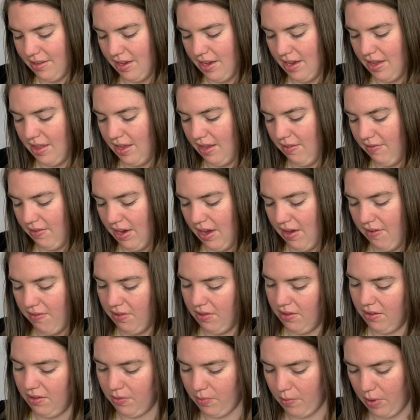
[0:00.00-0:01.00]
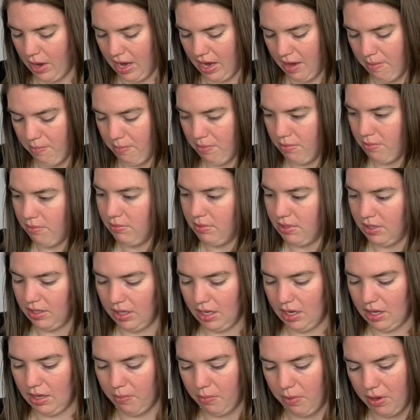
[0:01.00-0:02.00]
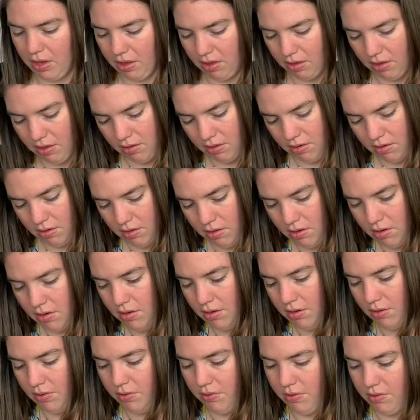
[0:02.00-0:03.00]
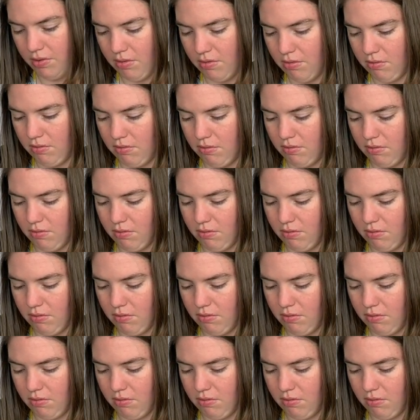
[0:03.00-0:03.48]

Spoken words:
And they even have a little wipe to clean them with. Cool.